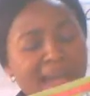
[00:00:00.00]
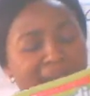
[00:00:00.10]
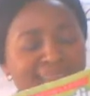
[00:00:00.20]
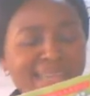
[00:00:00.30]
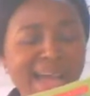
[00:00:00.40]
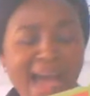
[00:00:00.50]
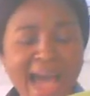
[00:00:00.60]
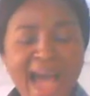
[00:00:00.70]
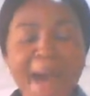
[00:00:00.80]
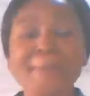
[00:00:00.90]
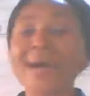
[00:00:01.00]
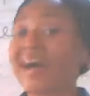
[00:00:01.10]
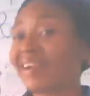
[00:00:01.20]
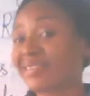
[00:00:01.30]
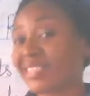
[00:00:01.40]
and harp
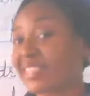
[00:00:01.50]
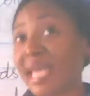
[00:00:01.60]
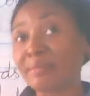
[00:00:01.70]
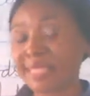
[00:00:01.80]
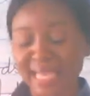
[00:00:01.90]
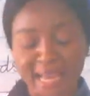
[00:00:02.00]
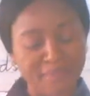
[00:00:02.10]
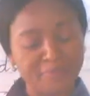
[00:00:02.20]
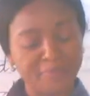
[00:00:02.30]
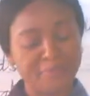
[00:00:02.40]
at the same time.